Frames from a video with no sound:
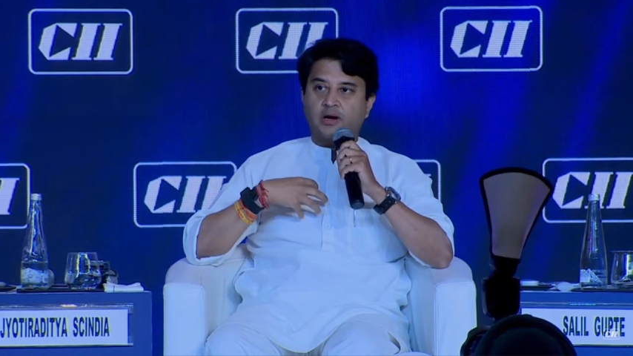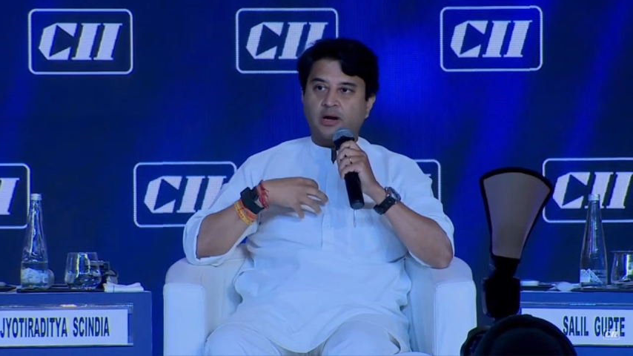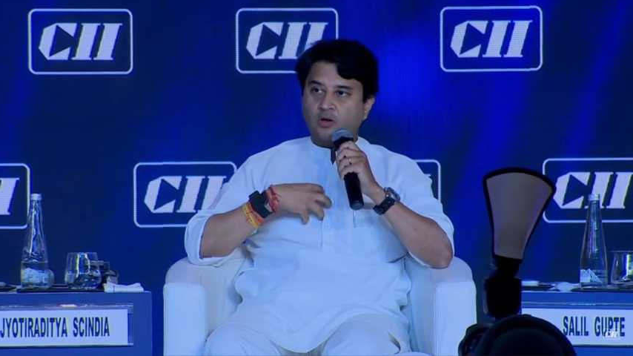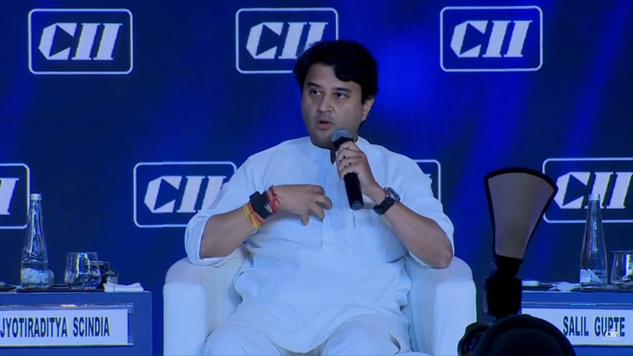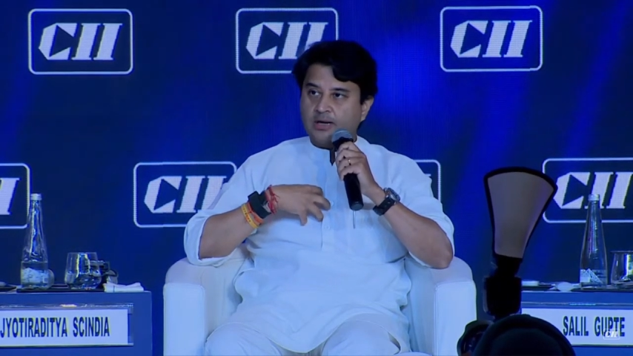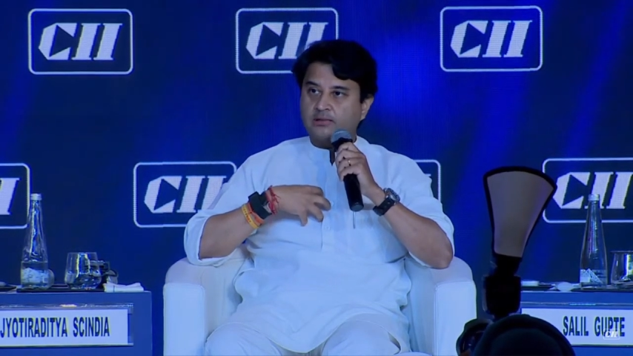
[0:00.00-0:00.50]

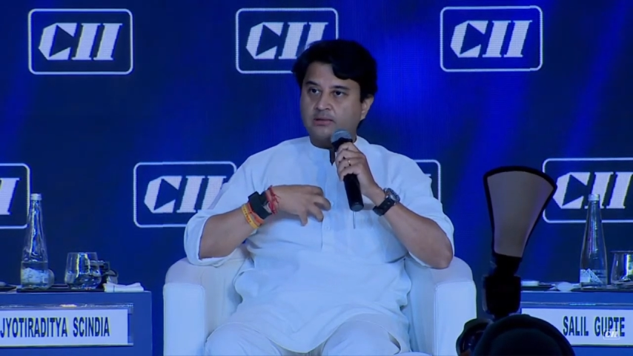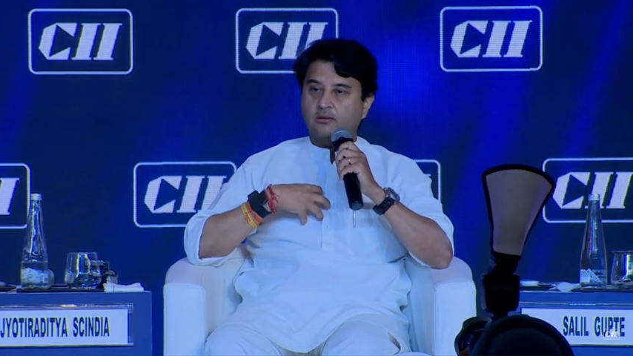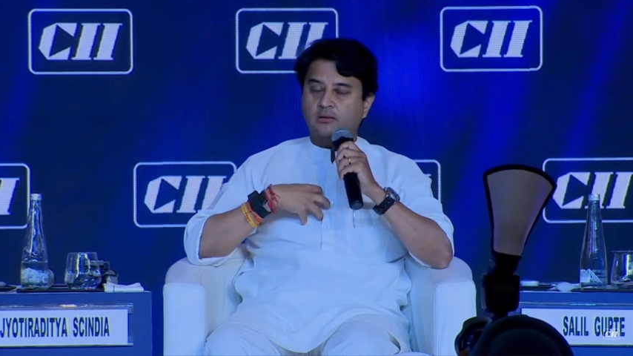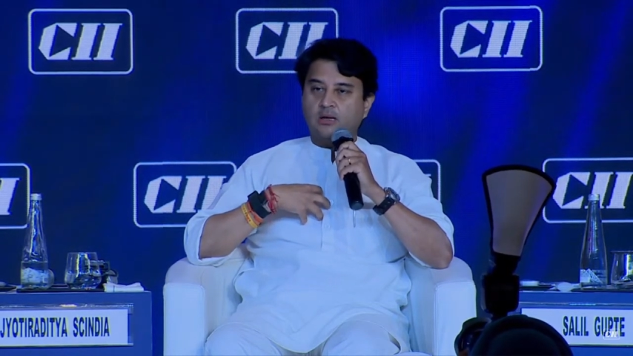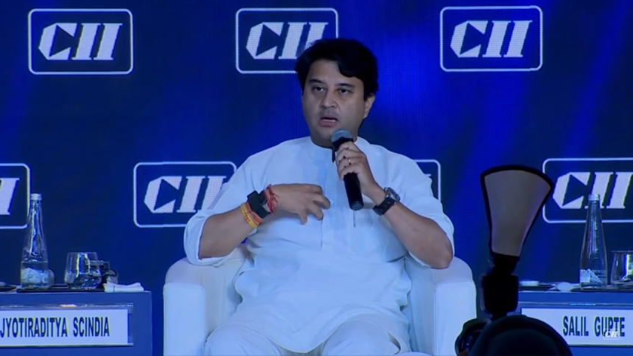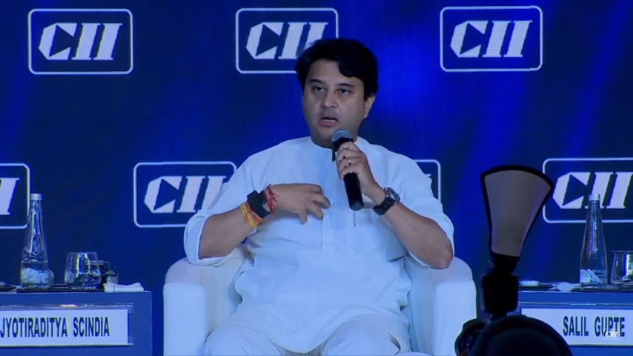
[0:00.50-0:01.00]
regulator,
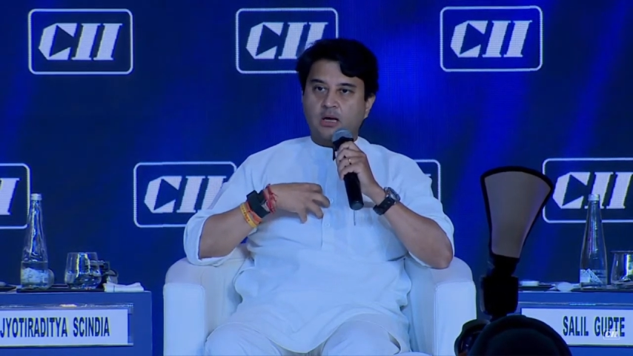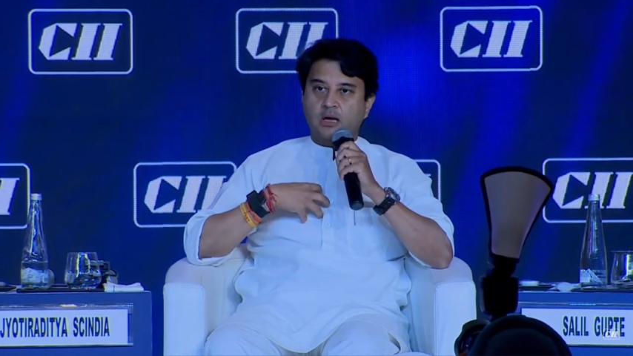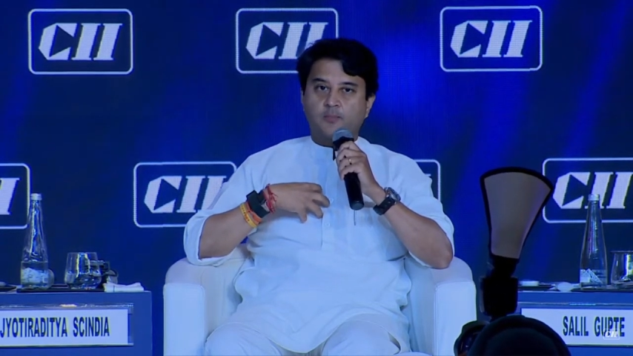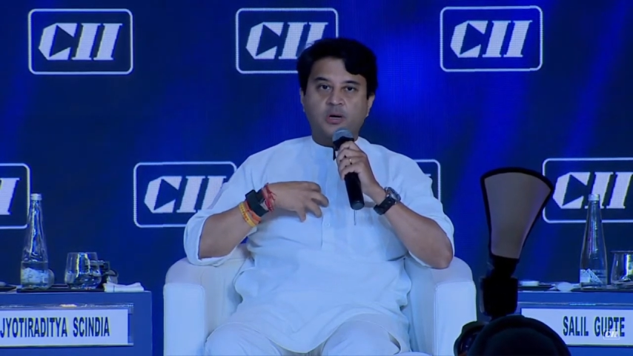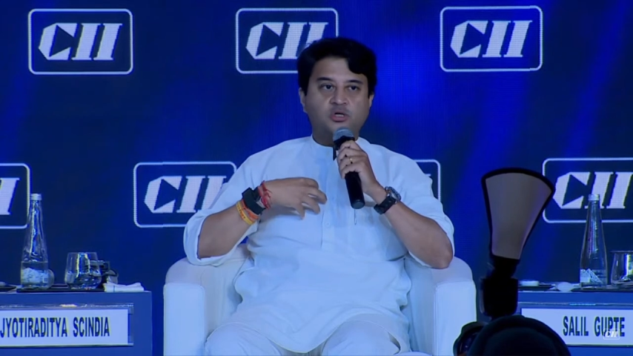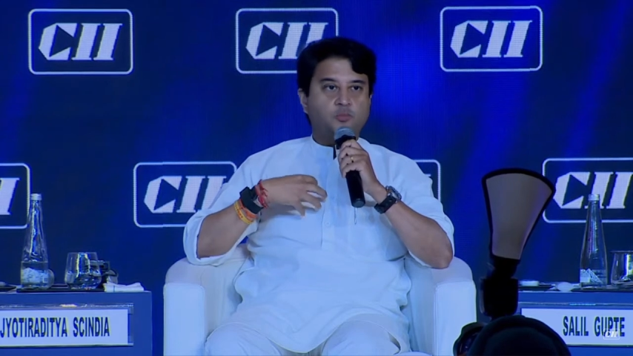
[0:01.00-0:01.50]

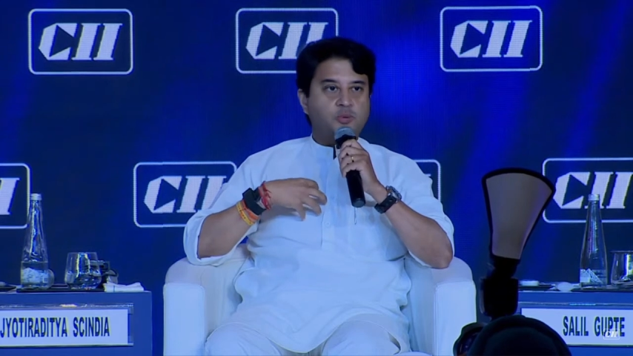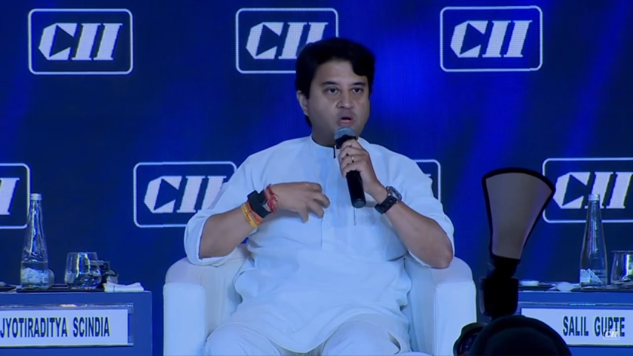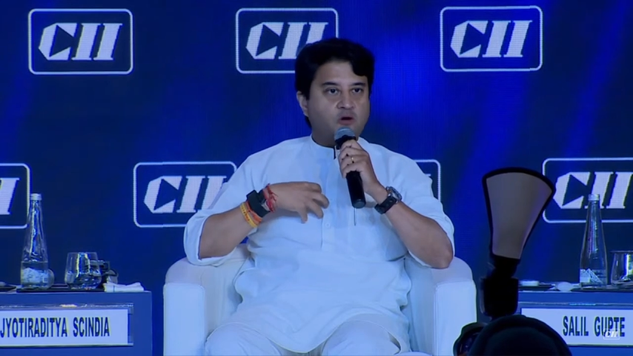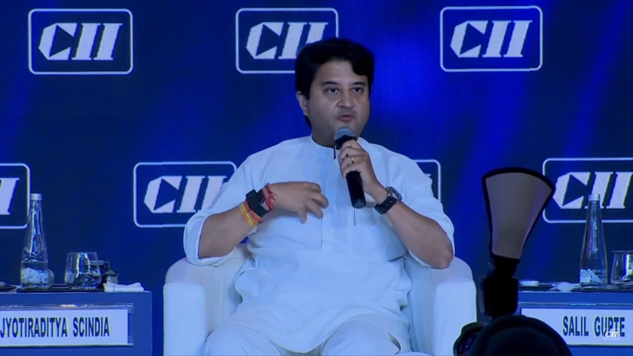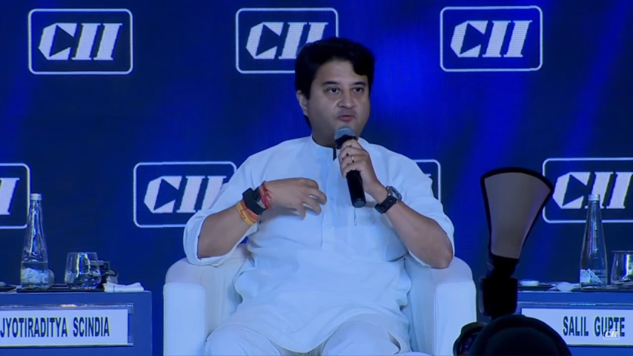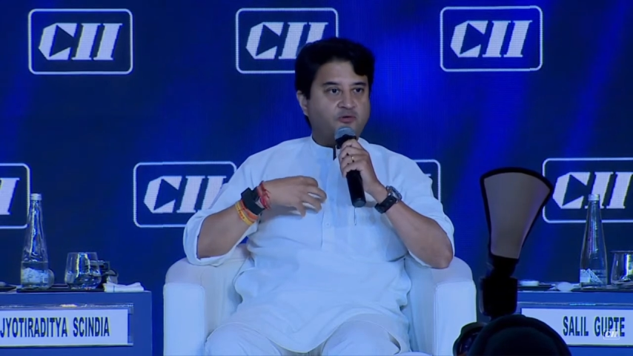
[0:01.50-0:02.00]
but to be
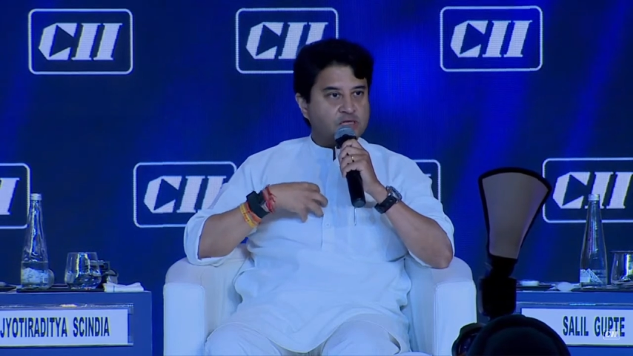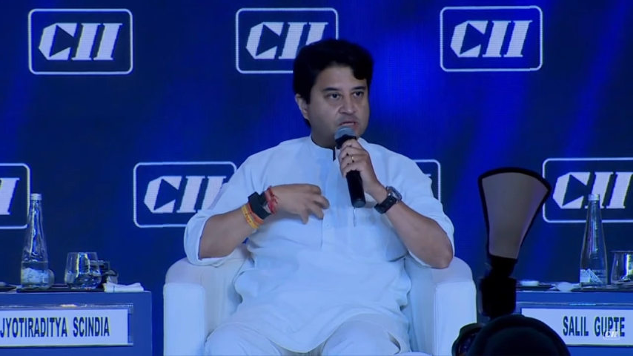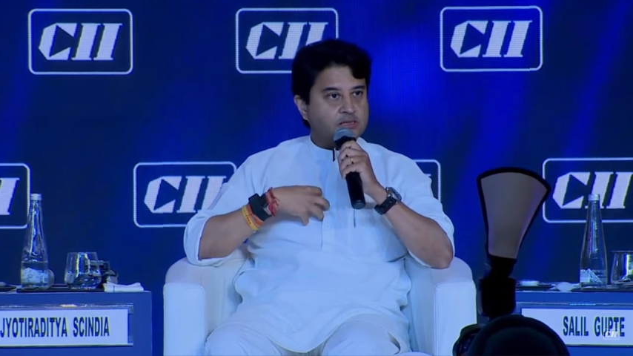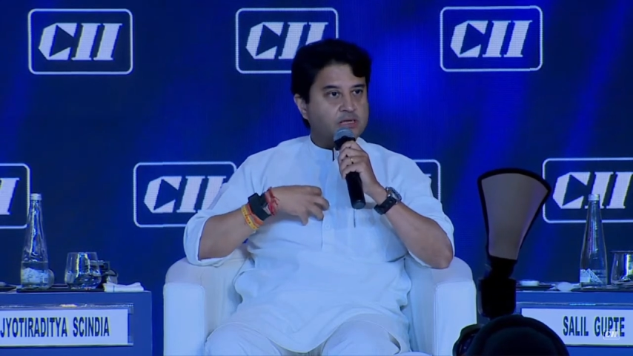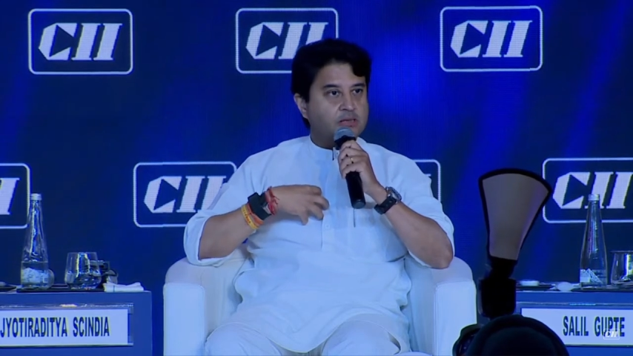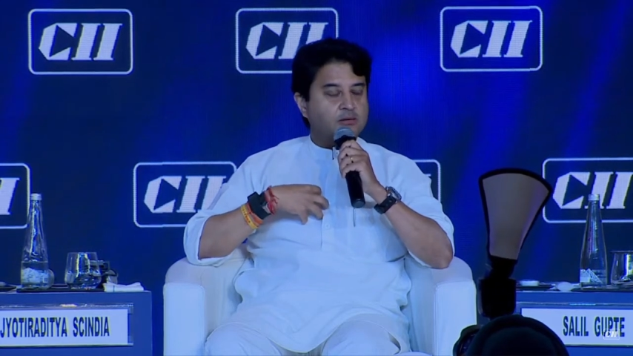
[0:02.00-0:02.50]
of a
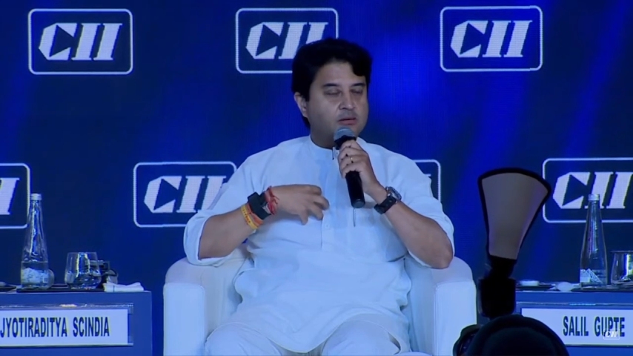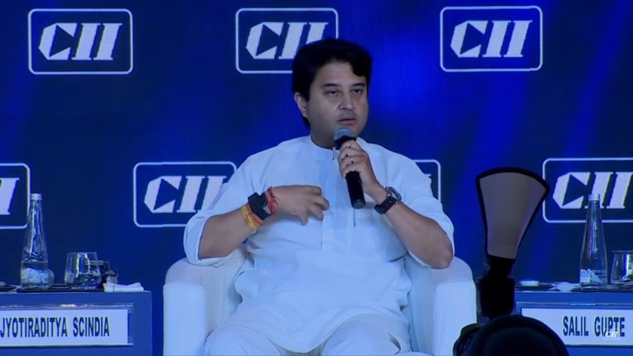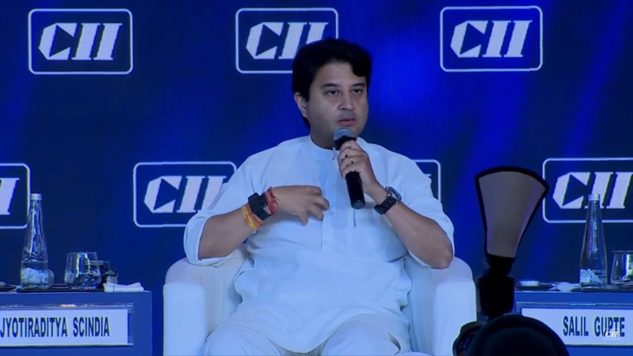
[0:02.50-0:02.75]
facilitator.